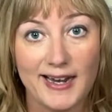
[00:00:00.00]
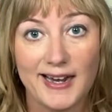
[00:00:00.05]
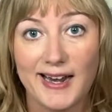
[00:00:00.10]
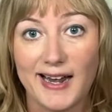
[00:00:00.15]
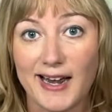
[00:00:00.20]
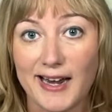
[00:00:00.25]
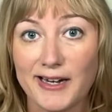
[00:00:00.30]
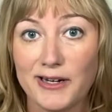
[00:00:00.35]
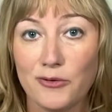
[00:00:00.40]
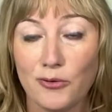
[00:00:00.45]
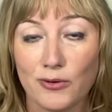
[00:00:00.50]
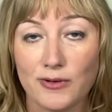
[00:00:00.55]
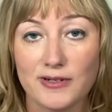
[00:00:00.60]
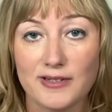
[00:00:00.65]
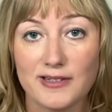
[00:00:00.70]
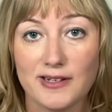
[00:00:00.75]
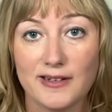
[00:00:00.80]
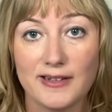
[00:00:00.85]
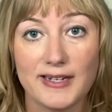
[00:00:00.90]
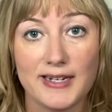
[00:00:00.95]
high
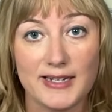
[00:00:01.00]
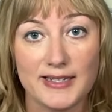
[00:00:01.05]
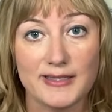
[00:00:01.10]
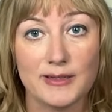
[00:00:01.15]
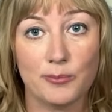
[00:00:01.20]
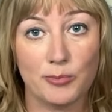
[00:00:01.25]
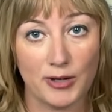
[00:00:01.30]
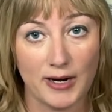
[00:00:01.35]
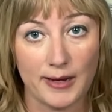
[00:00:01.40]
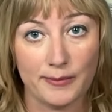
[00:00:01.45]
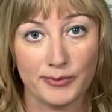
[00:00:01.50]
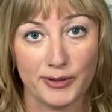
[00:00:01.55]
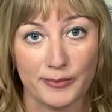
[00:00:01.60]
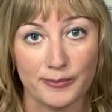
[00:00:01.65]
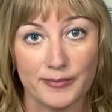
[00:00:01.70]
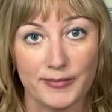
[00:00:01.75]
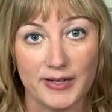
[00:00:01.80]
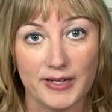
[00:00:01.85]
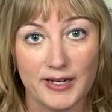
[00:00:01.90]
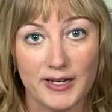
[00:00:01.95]
cortisol is a
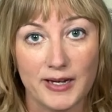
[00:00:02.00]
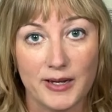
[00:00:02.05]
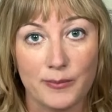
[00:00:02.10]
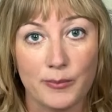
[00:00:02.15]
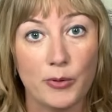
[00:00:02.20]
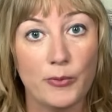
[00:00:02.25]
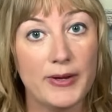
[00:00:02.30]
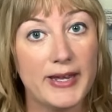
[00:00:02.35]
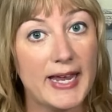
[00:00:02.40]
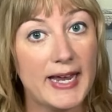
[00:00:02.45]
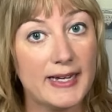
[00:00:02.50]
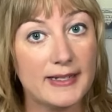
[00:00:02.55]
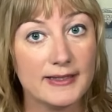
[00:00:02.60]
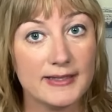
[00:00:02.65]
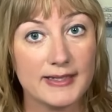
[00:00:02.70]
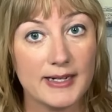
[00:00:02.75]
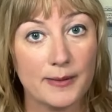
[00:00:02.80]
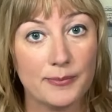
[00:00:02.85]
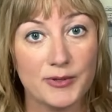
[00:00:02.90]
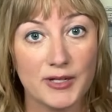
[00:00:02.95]
problem, but we can't
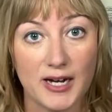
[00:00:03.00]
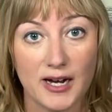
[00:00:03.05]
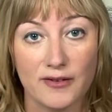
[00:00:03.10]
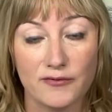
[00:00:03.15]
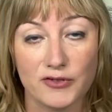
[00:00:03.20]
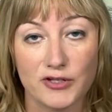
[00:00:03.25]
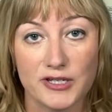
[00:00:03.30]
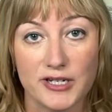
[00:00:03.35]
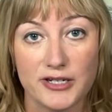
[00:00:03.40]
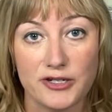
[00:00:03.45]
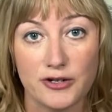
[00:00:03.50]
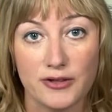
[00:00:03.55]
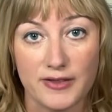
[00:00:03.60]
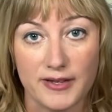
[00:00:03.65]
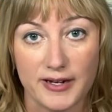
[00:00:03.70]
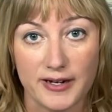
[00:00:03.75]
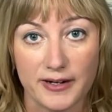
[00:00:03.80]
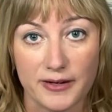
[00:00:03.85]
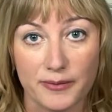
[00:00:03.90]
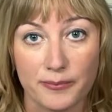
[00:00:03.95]
stop the conversation
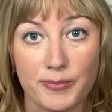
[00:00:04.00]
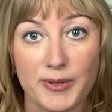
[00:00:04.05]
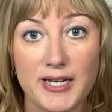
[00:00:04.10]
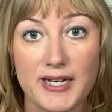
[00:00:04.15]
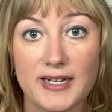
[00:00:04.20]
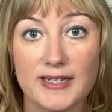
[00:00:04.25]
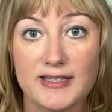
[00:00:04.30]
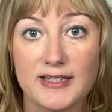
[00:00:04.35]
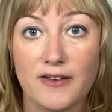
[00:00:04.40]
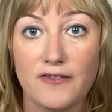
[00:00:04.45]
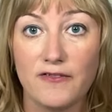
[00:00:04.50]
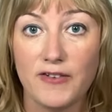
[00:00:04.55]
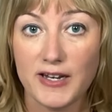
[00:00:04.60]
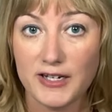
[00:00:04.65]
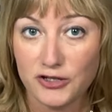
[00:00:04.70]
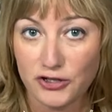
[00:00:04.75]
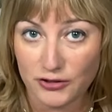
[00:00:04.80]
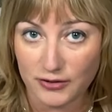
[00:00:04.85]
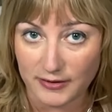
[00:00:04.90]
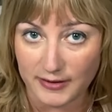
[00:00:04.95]
there, because
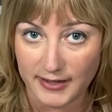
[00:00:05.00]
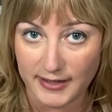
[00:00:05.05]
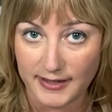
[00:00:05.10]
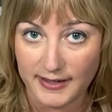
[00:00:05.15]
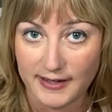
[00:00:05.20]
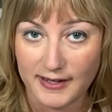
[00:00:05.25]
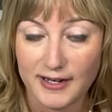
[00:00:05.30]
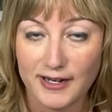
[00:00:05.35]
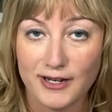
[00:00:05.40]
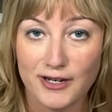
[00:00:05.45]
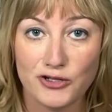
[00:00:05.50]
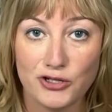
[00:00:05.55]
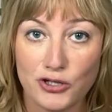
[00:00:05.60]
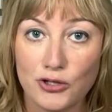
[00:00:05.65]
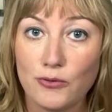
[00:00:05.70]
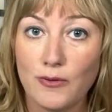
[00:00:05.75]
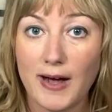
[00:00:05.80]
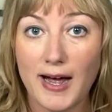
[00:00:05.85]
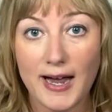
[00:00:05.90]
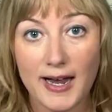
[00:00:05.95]
eventually,
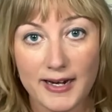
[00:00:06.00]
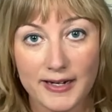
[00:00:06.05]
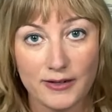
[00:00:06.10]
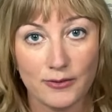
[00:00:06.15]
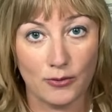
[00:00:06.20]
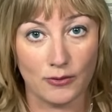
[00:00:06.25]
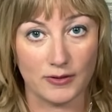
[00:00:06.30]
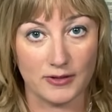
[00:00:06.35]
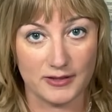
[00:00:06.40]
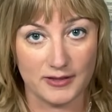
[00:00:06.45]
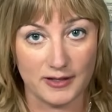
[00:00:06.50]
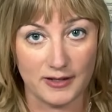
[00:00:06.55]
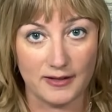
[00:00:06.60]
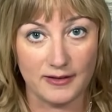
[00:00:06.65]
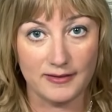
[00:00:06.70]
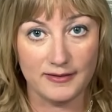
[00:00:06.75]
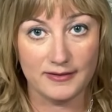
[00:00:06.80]
Too high cortisol